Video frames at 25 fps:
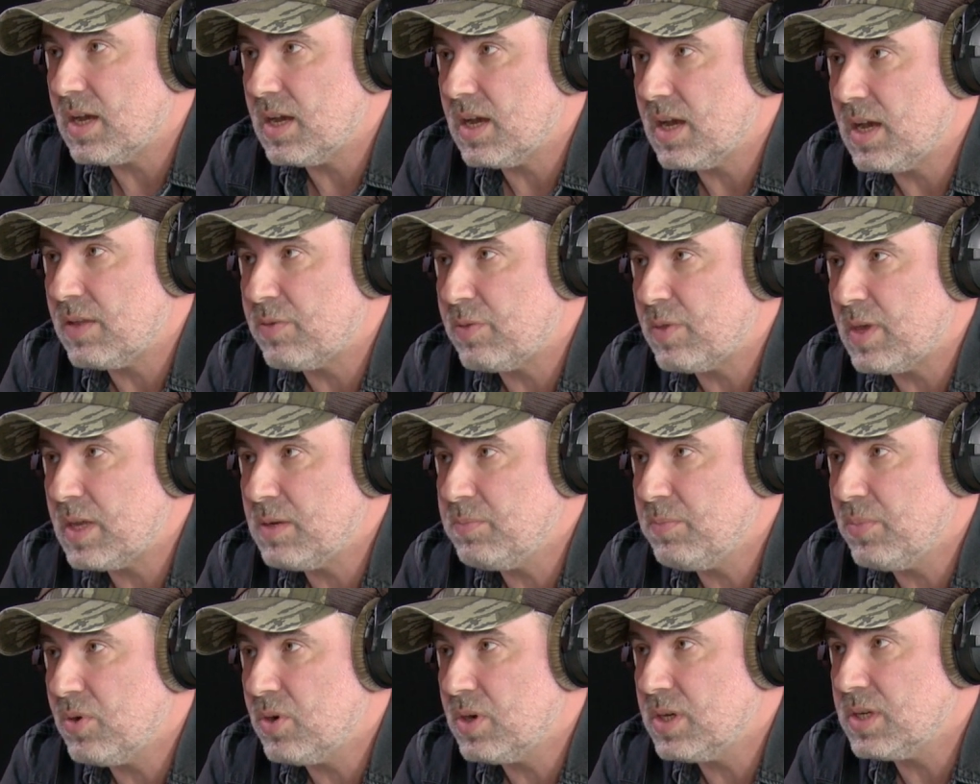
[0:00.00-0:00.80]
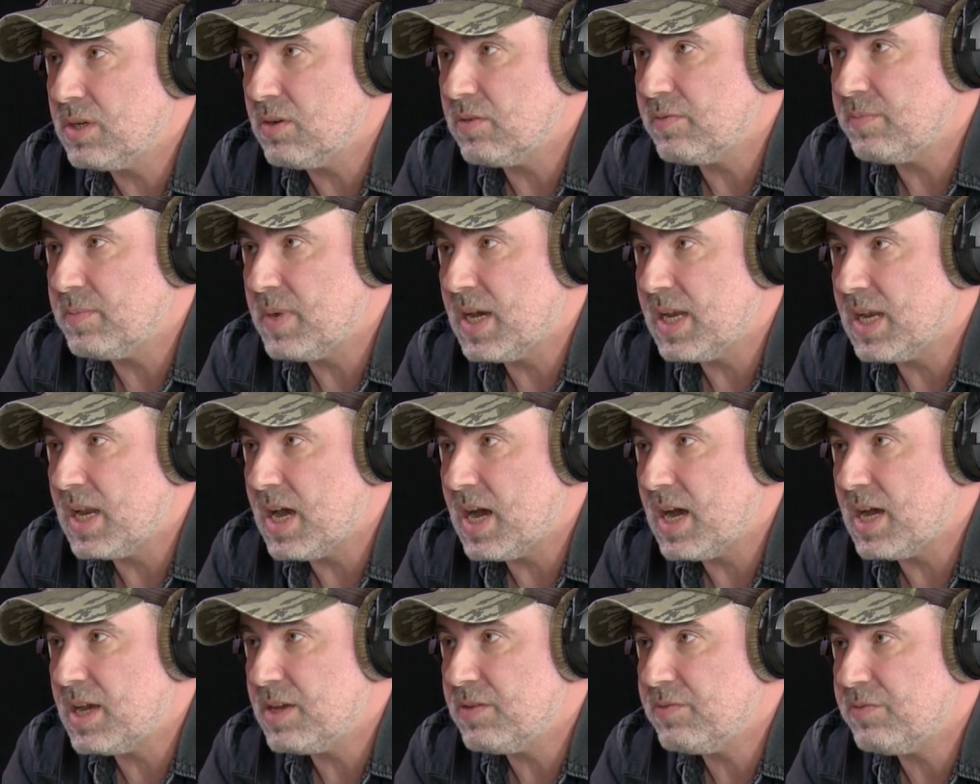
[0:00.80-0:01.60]
at that point of my
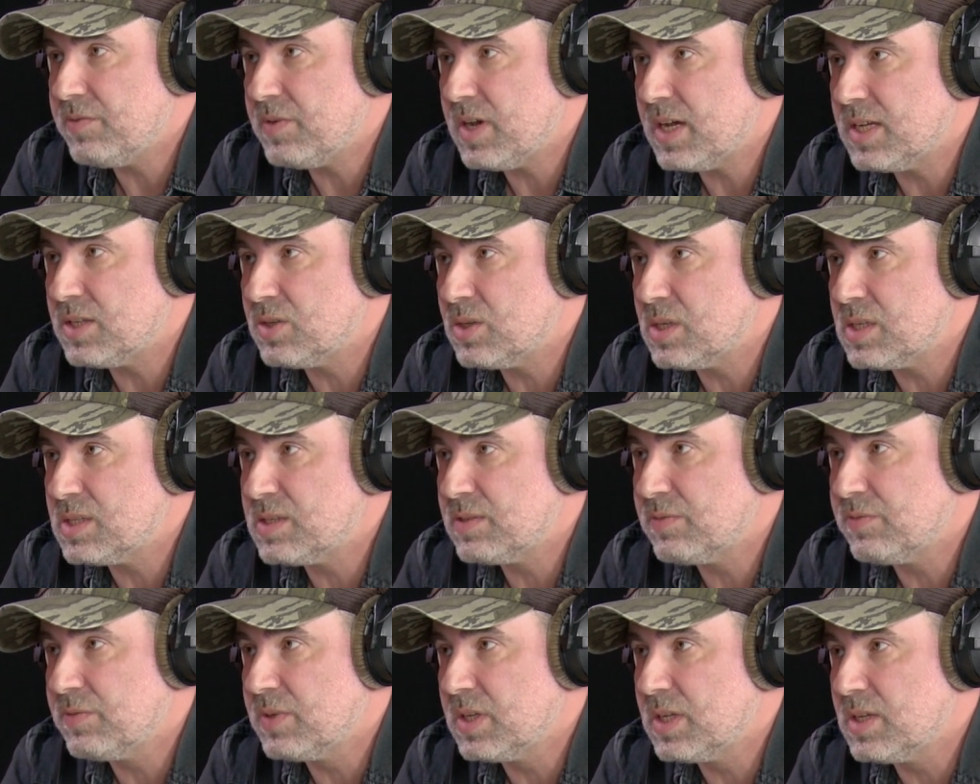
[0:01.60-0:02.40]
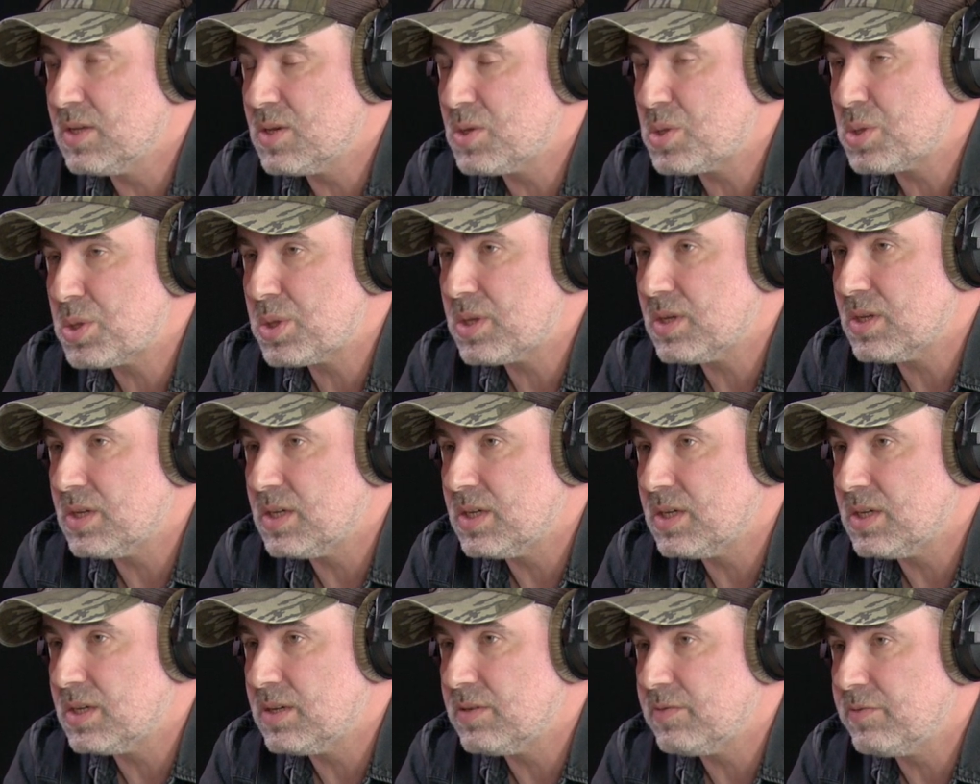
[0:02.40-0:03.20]
life, I just finished
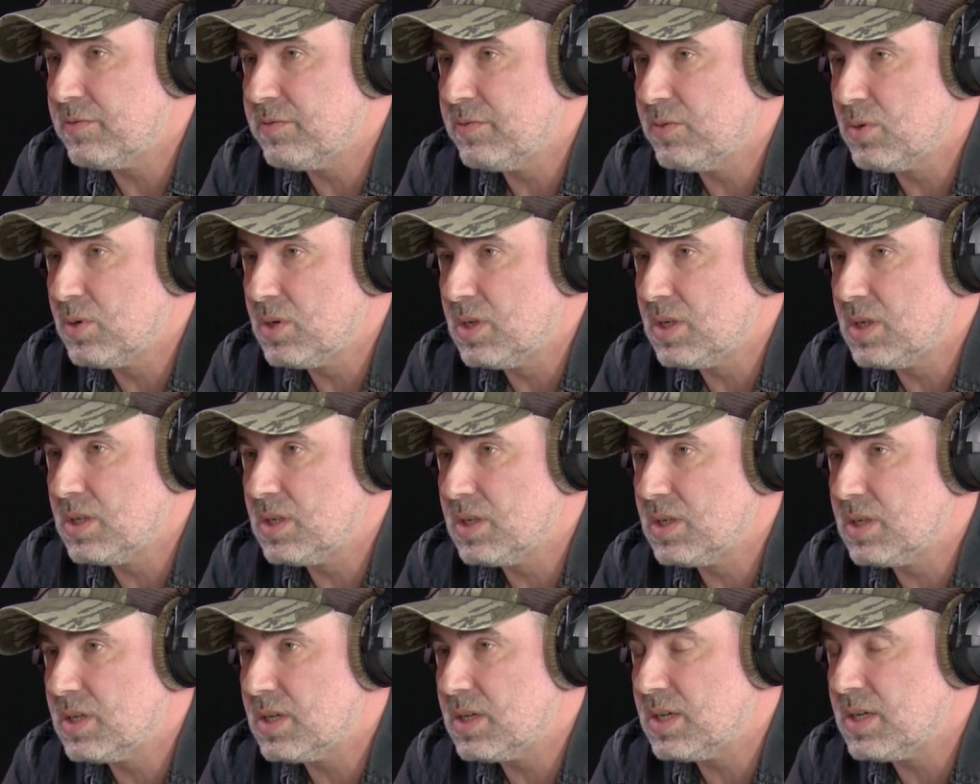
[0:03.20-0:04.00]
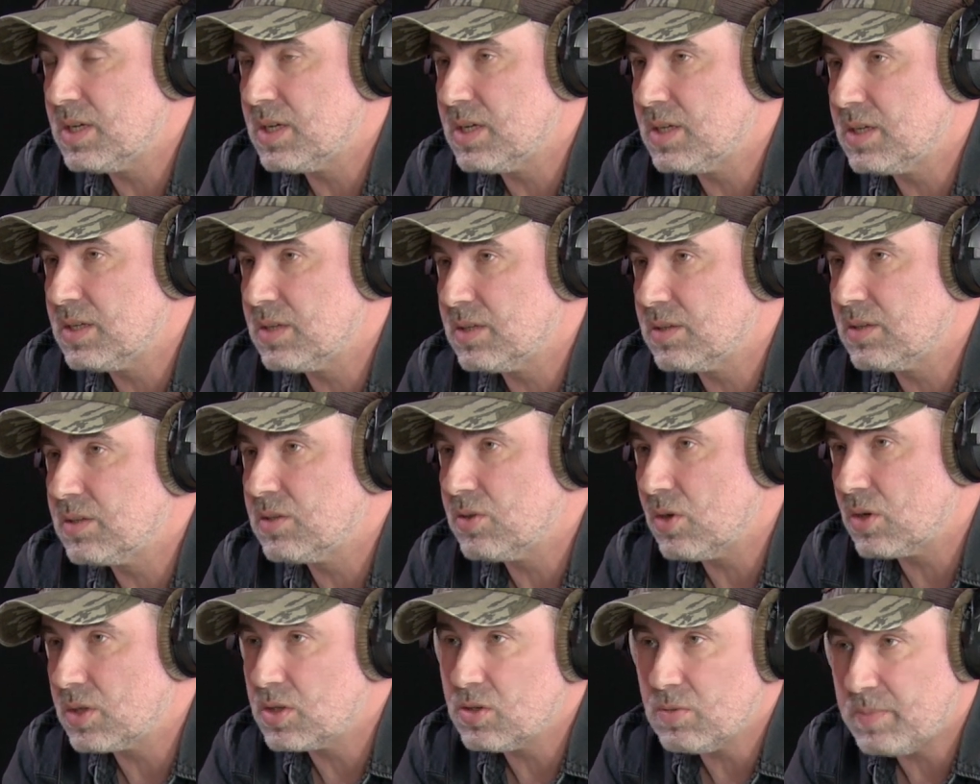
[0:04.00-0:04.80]
a full
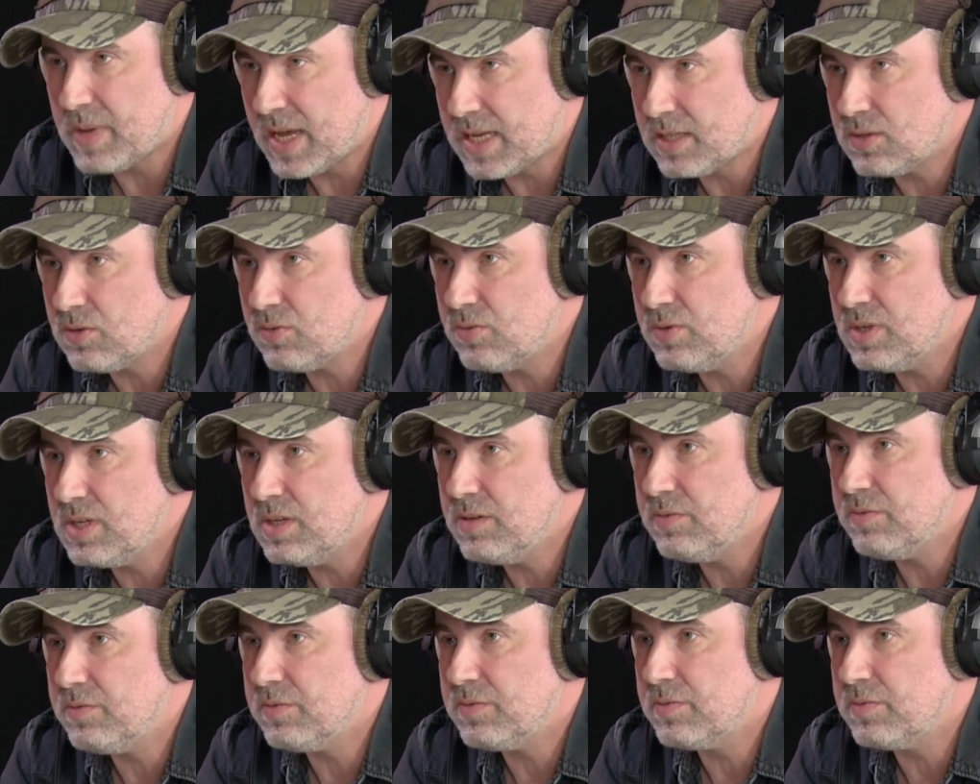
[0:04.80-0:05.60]
documentary,